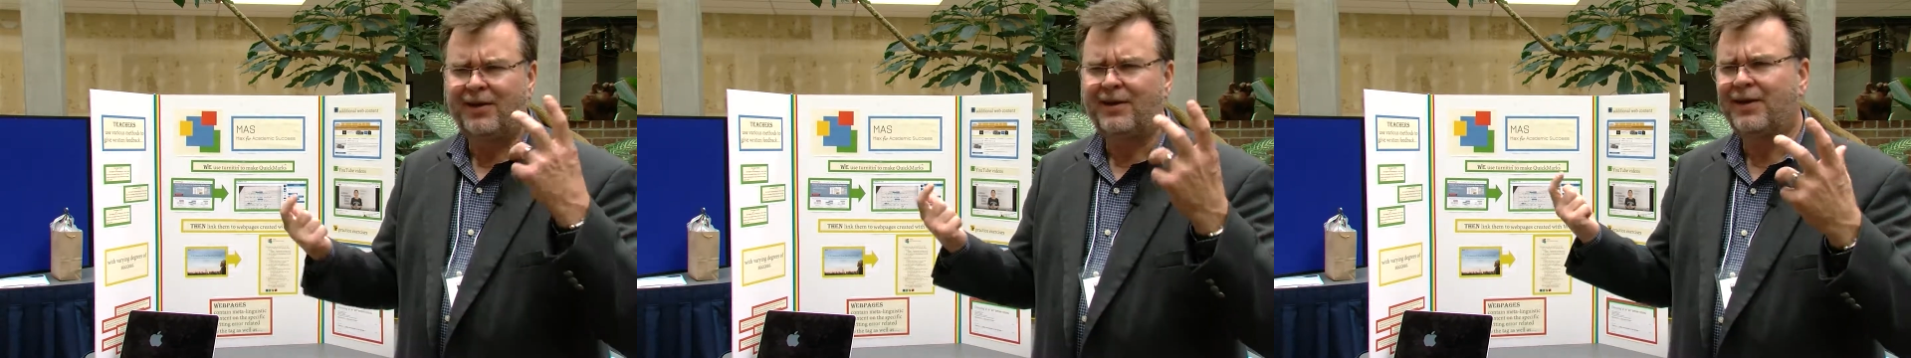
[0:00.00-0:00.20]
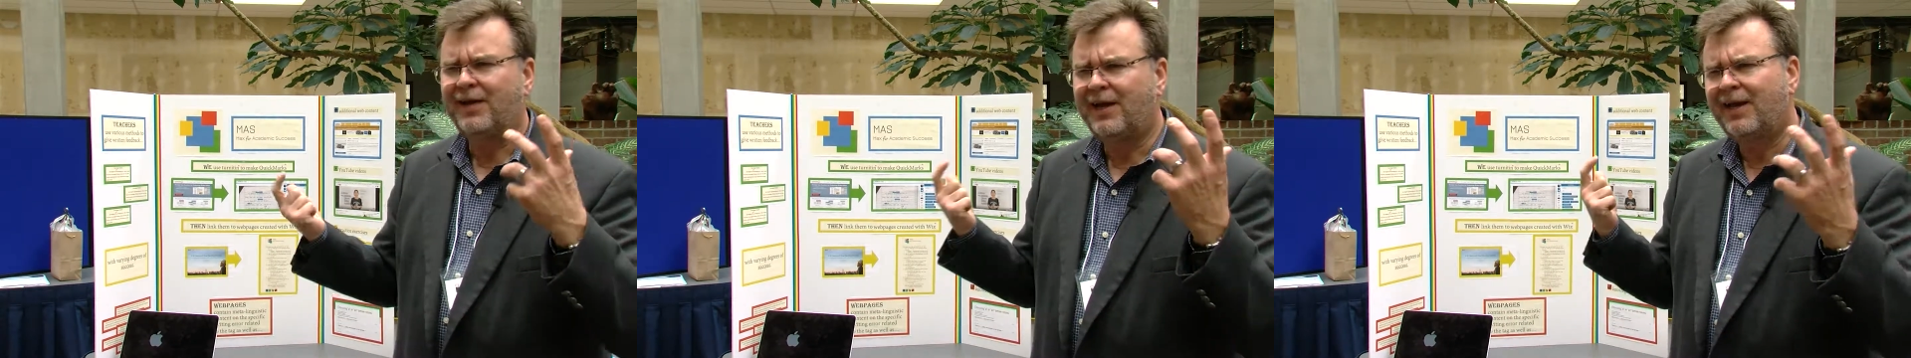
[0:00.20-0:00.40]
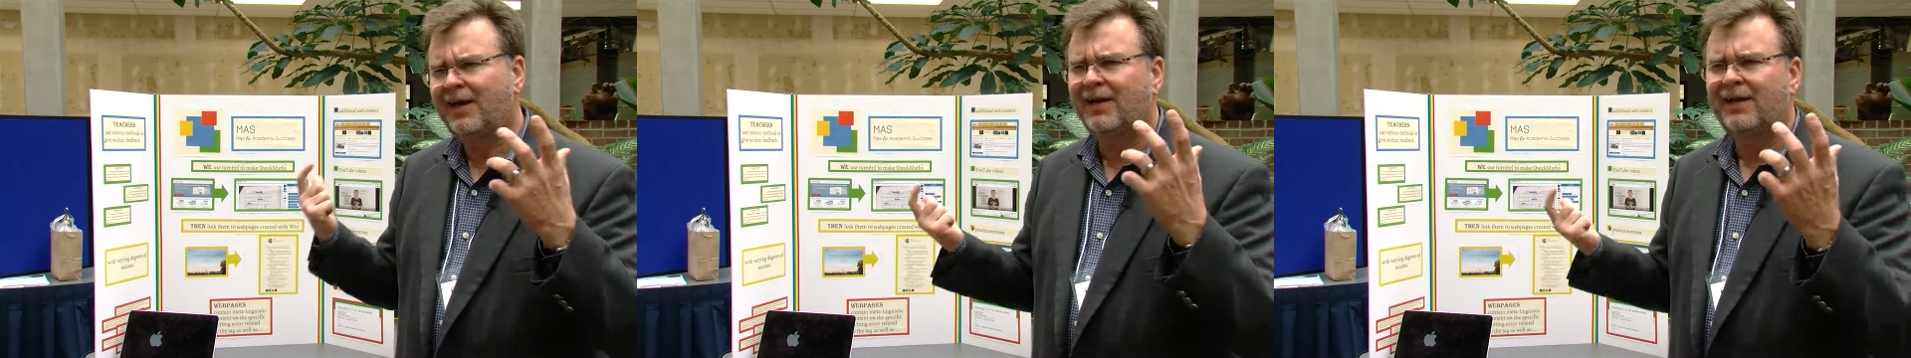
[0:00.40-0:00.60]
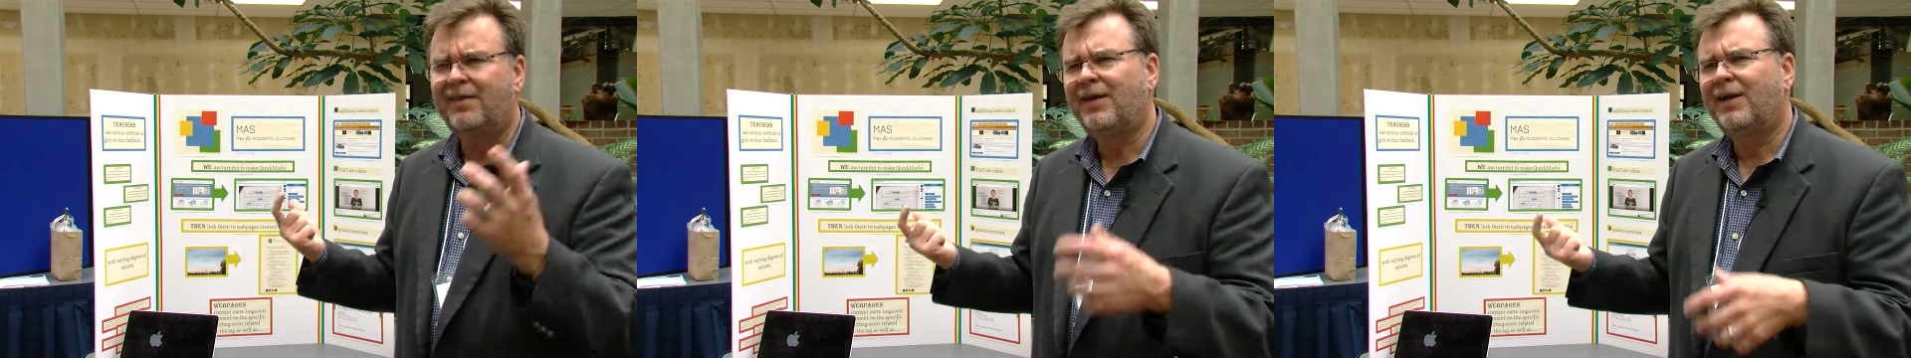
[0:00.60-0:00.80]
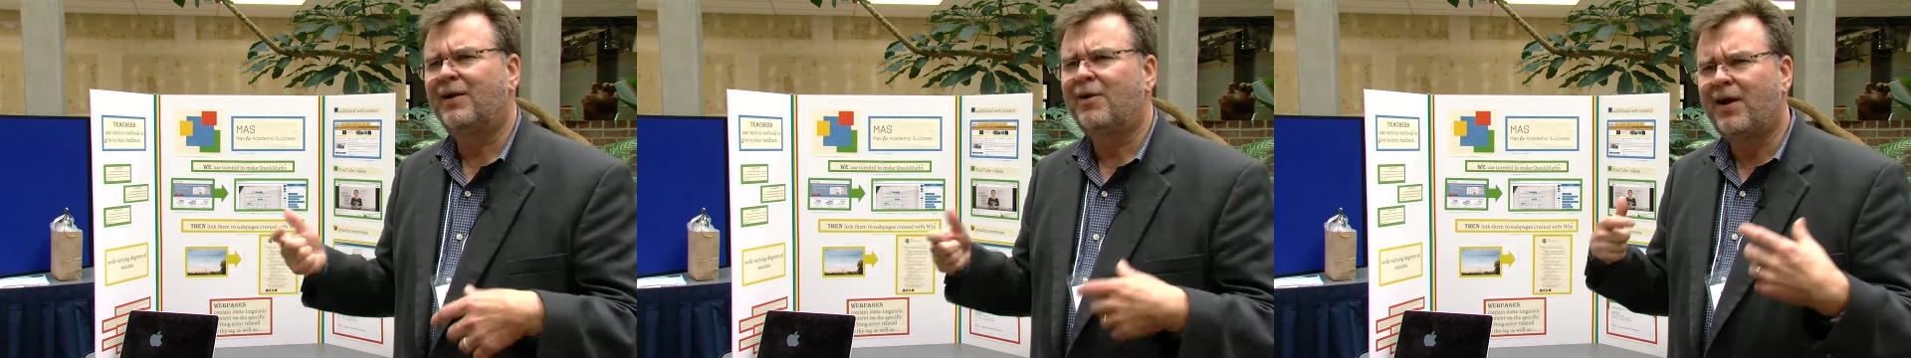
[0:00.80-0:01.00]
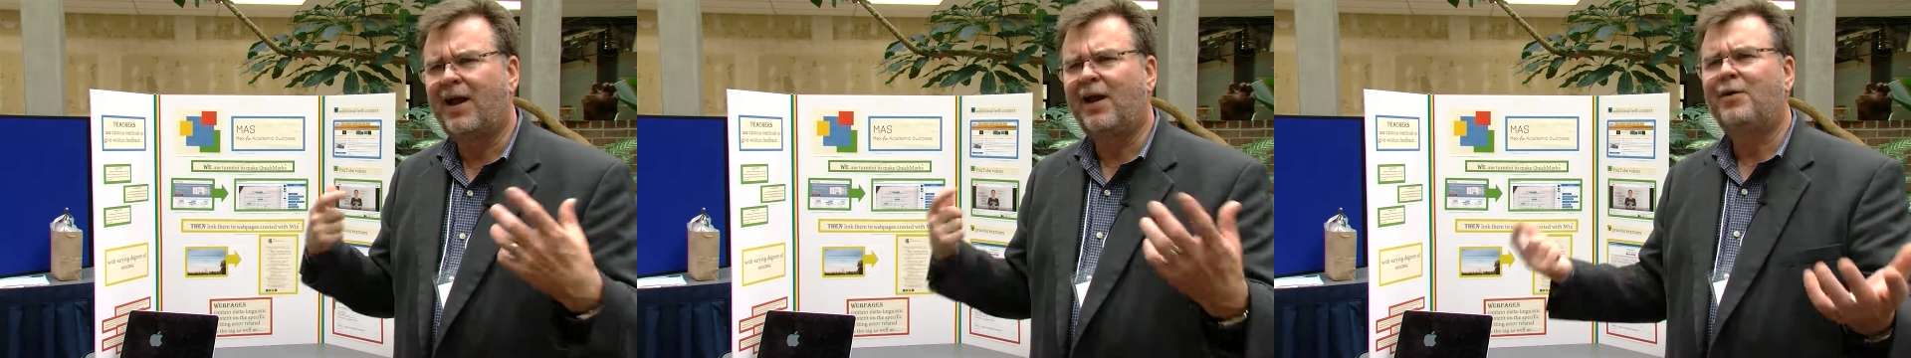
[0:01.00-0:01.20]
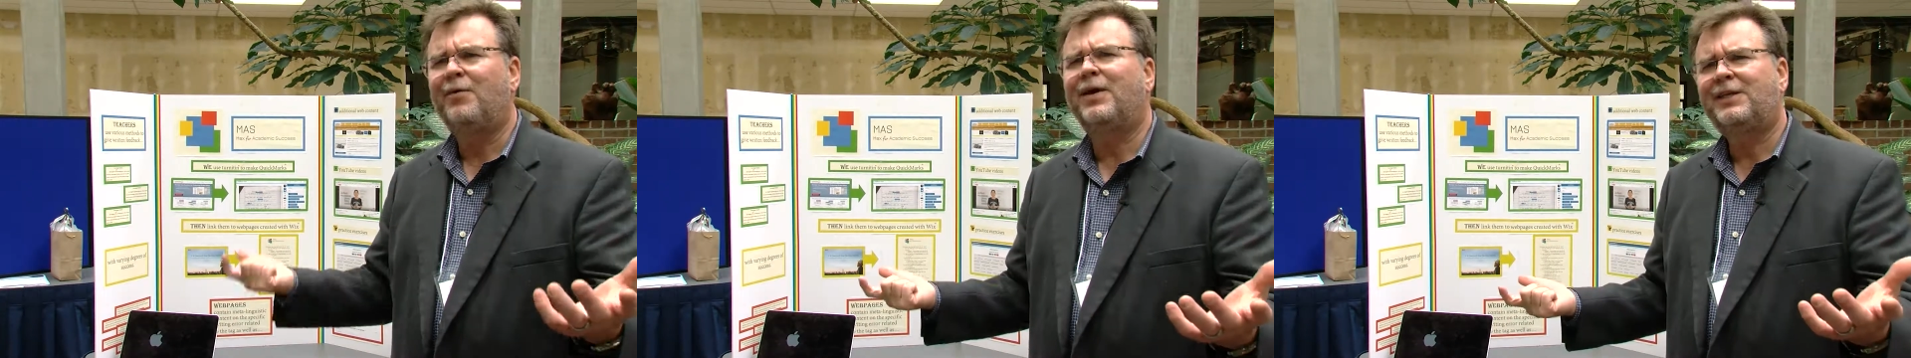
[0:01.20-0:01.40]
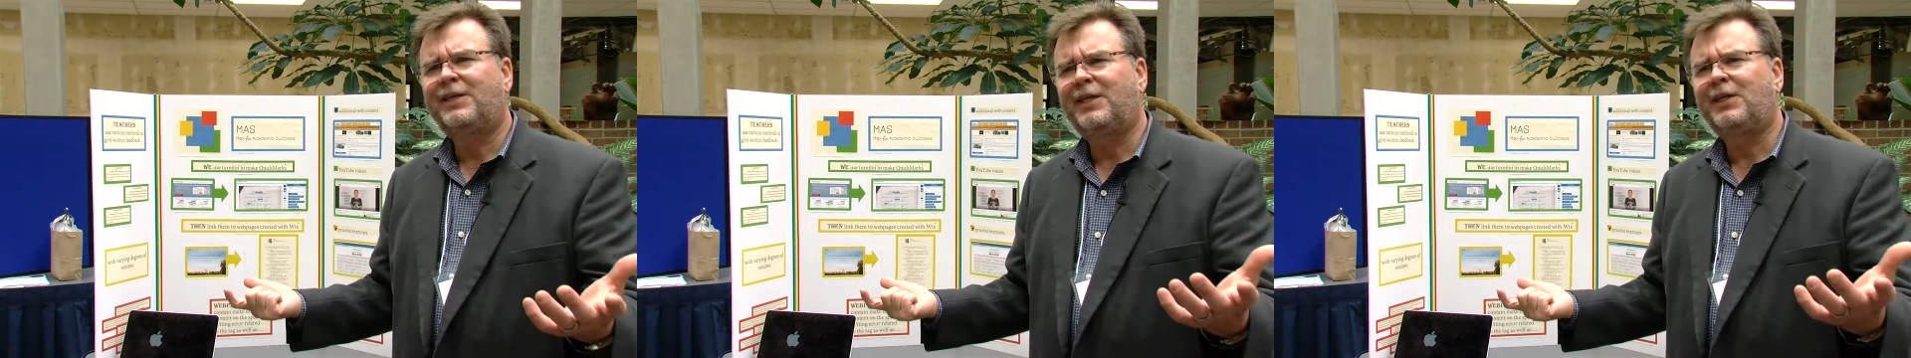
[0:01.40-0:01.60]
you gotta think, all right, how do
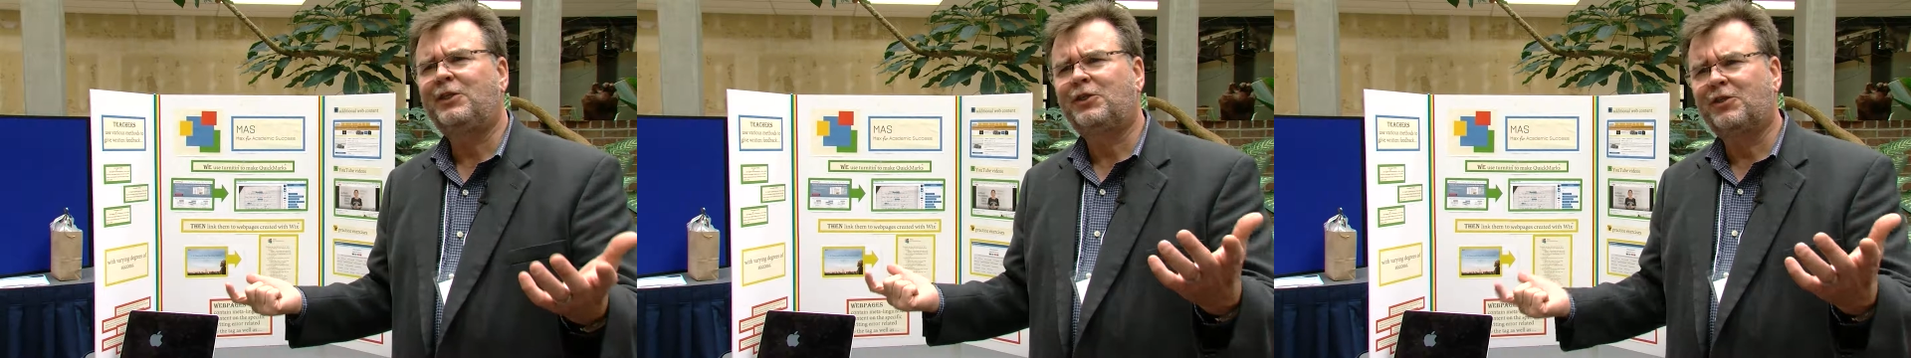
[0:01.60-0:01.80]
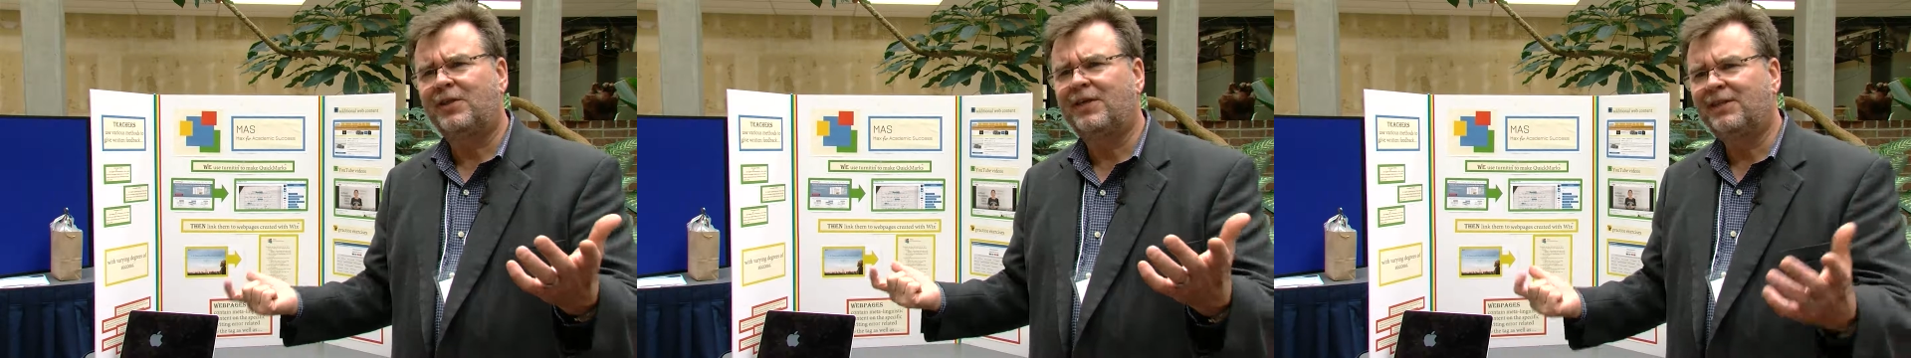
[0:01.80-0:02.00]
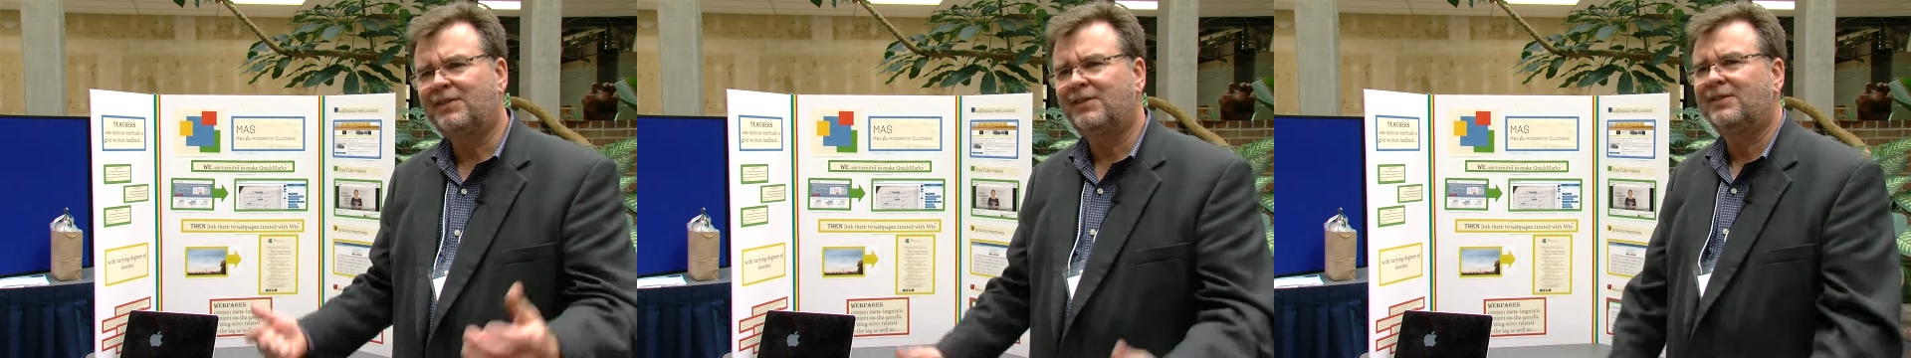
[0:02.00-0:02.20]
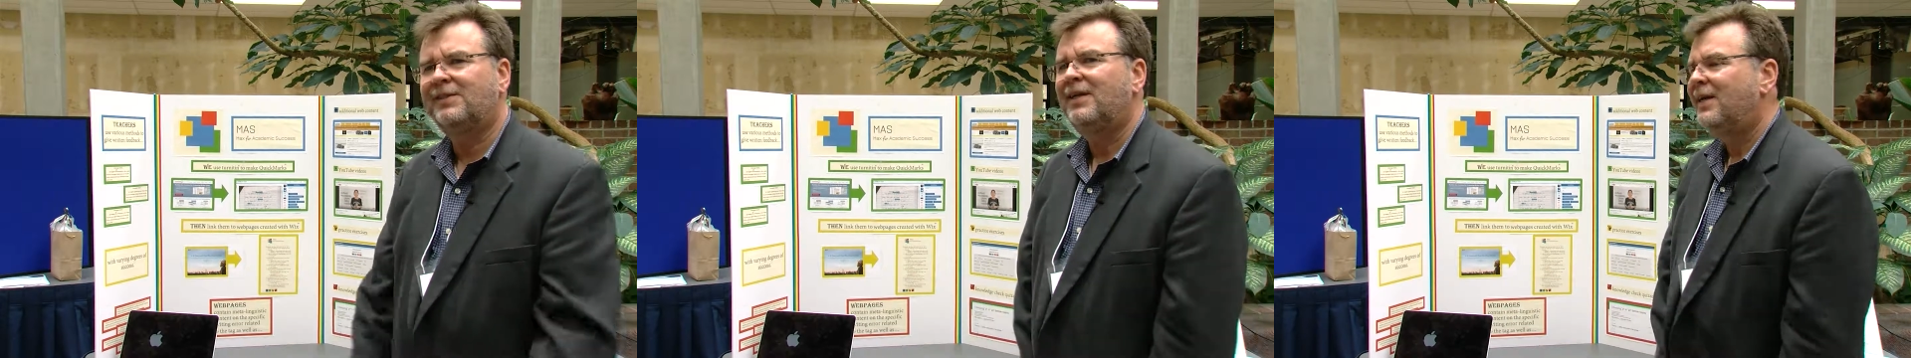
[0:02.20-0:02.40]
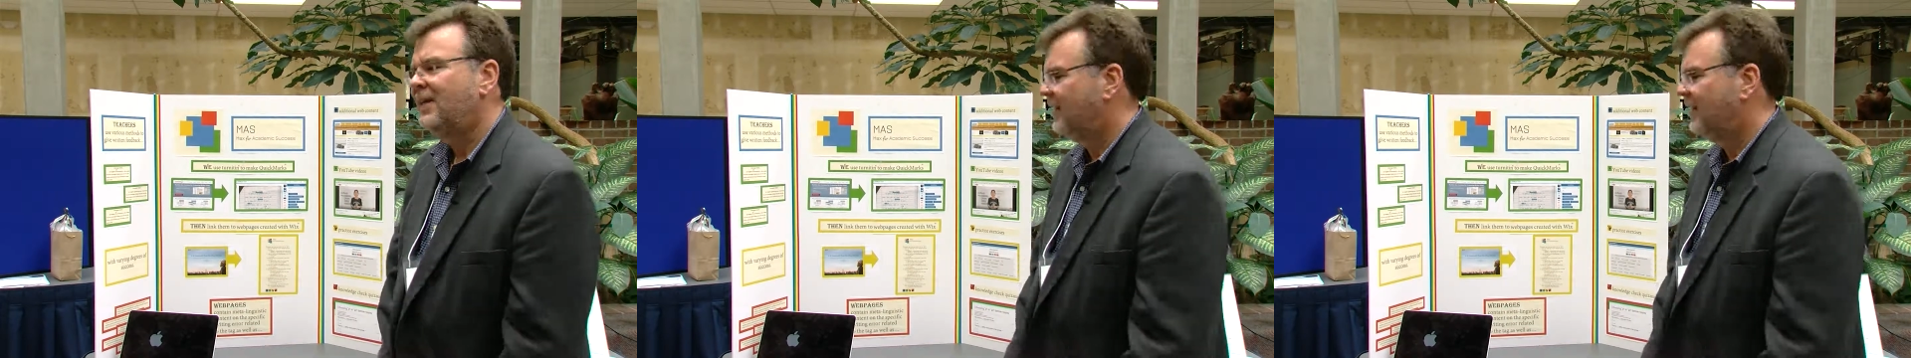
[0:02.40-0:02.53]
I teach this?